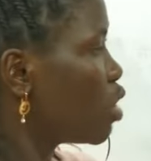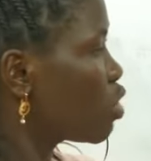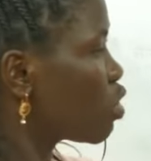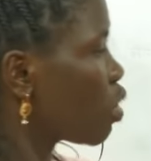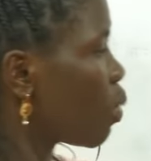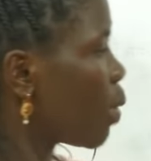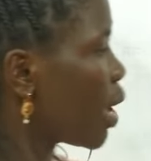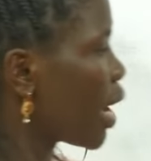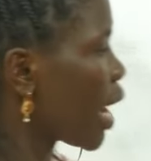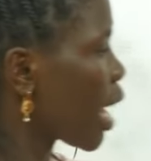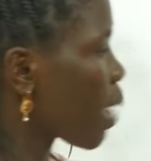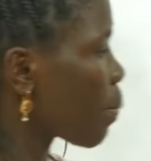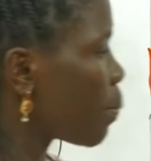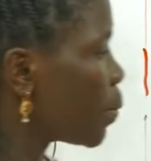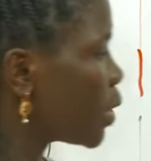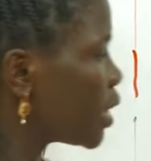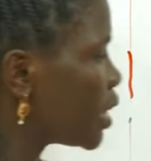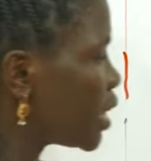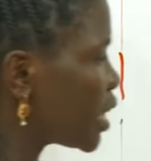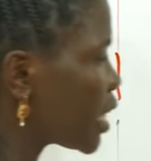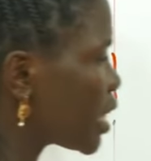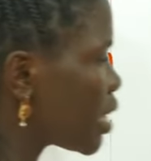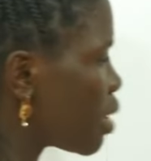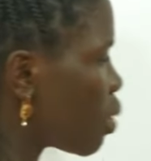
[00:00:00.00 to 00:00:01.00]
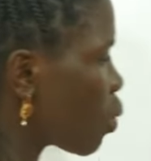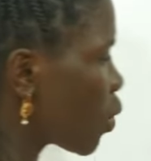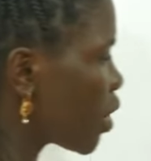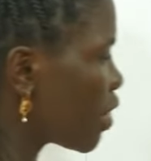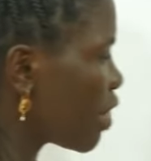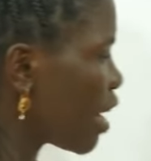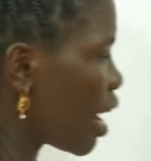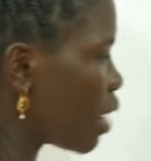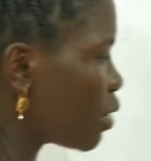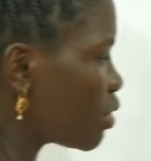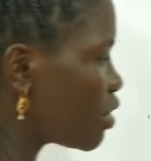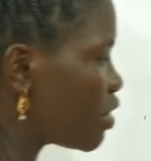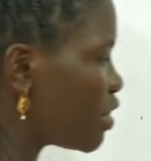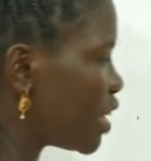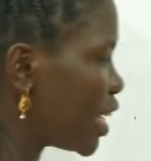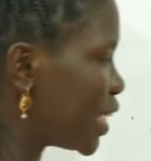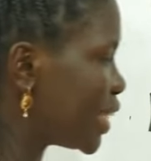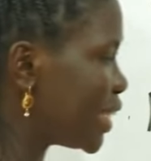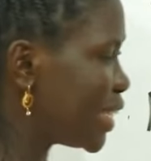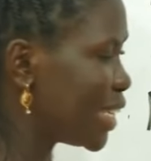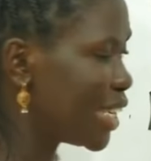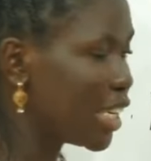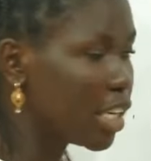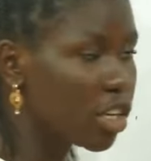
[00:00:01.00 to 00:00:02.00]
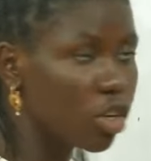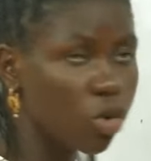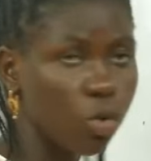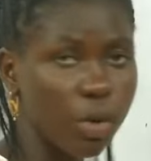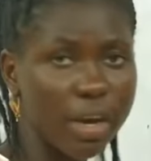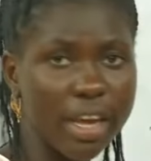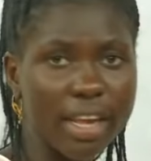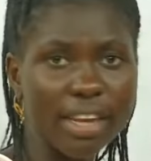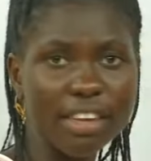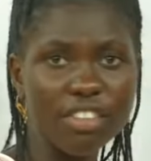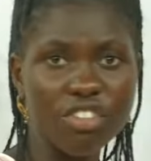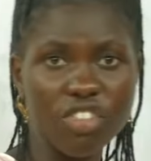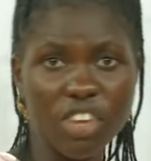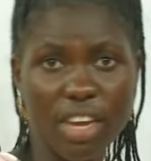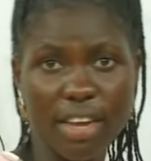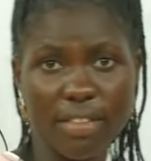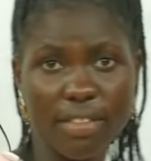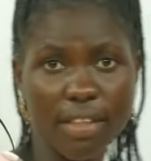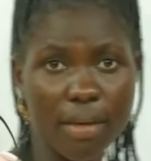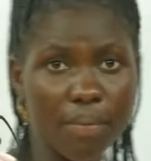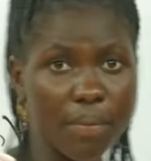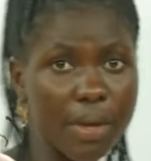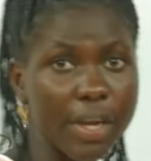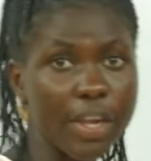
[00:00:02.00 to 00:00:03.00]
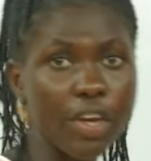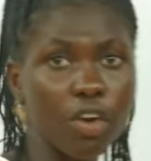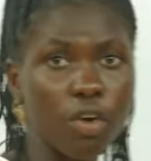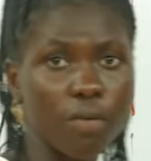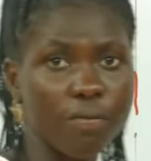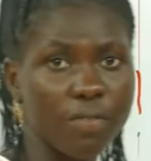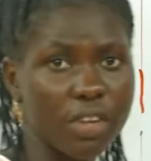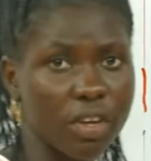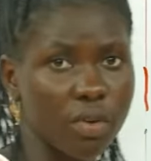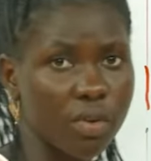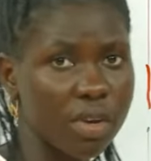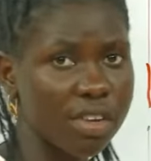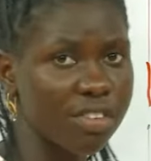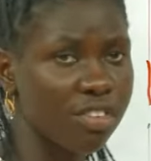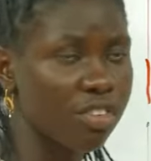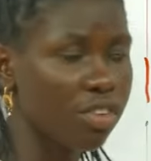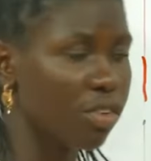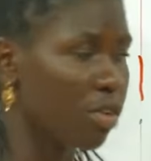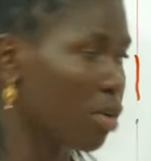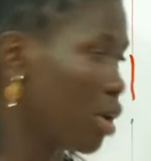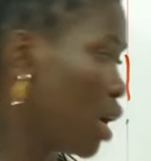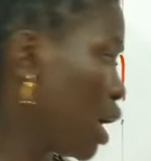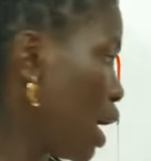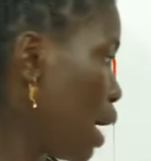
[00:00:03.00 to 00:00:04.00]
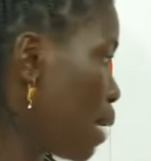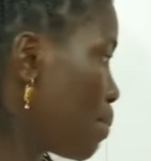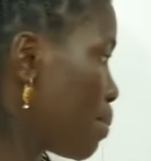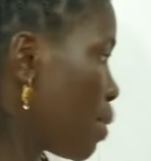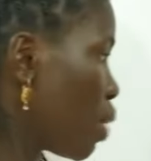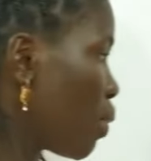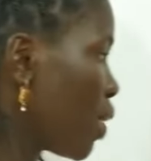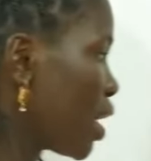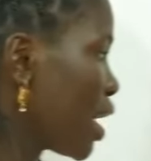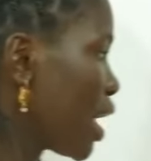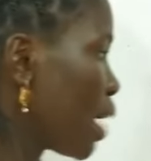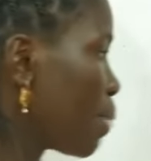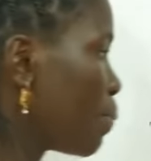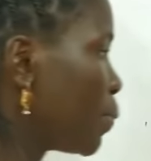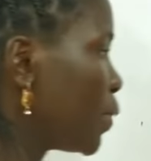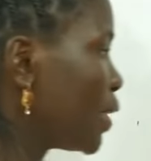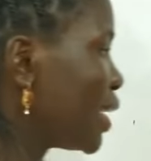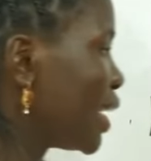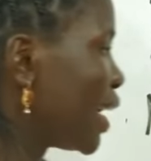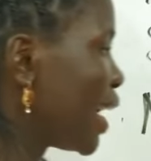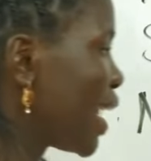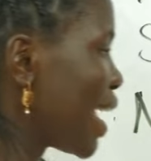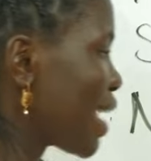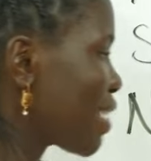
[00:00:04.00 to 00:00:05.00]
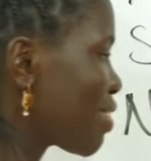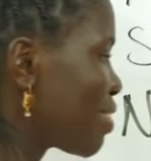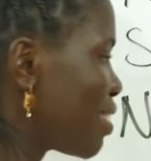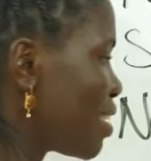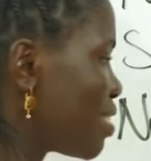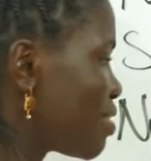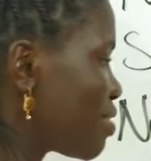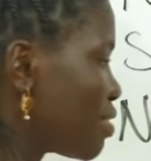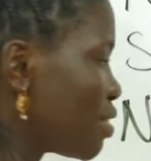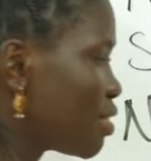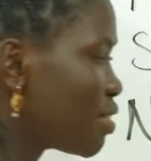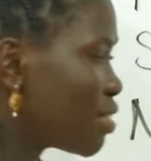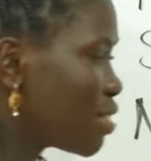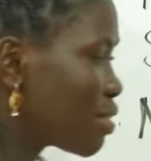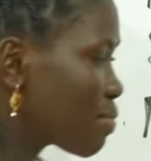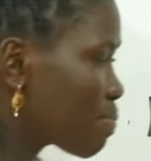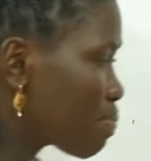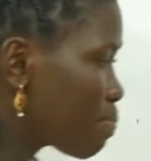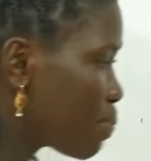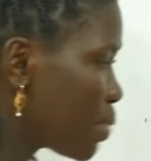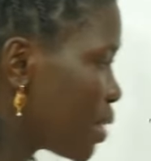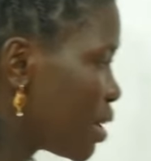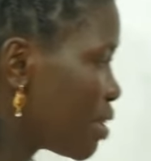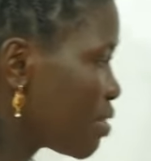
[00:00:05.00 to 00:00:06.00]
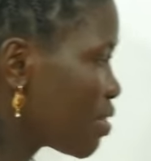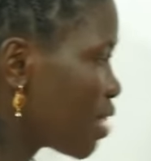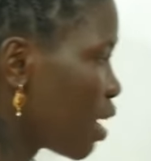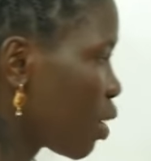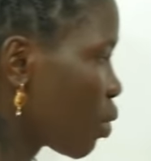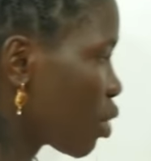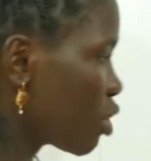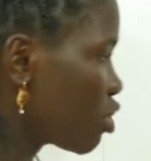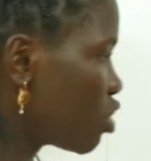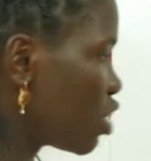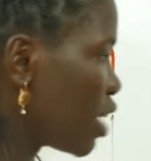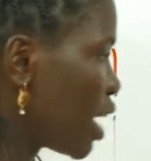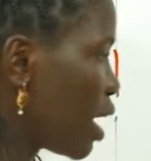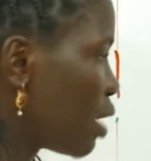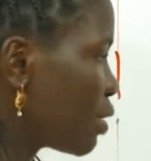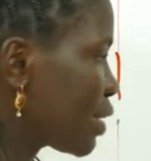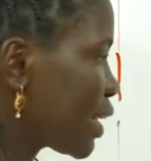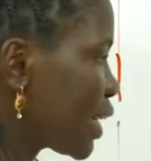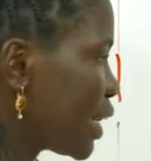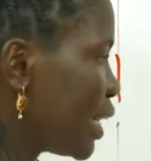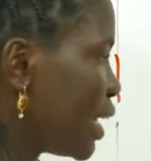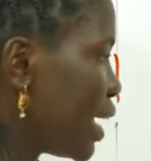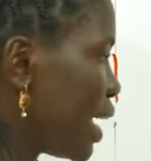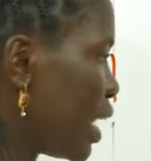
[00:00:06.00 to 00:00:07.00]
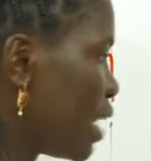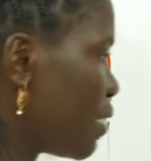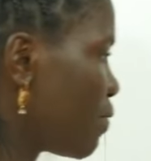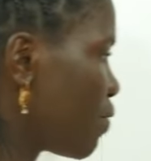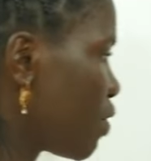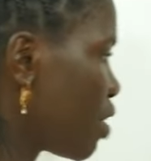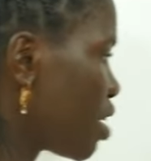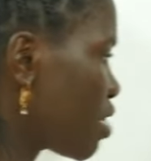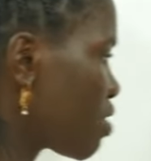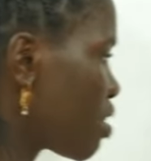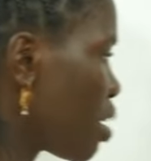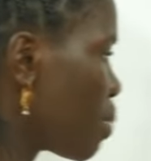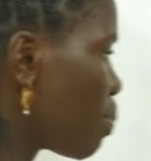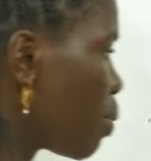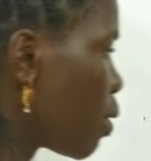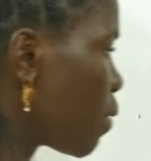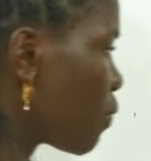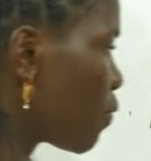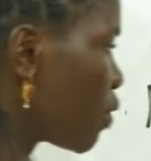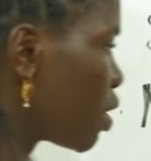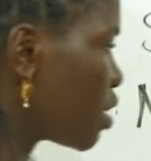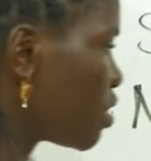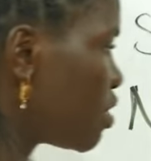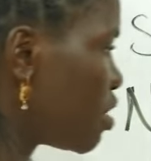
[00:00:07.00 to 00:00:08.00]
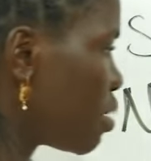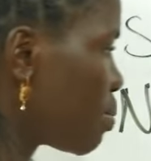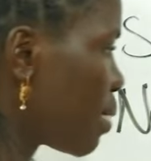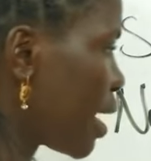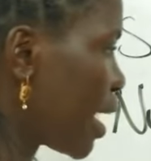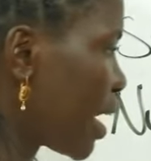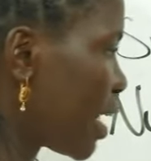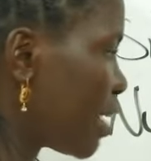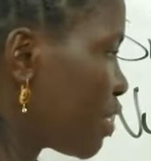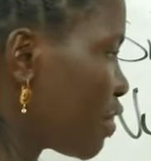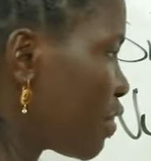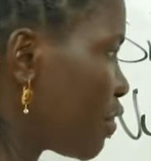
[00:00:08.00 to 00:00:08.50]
So when I put it without the t, it will change the meaning of the question. But when I put it like this, it brings the question out clearly. For example, 4t minus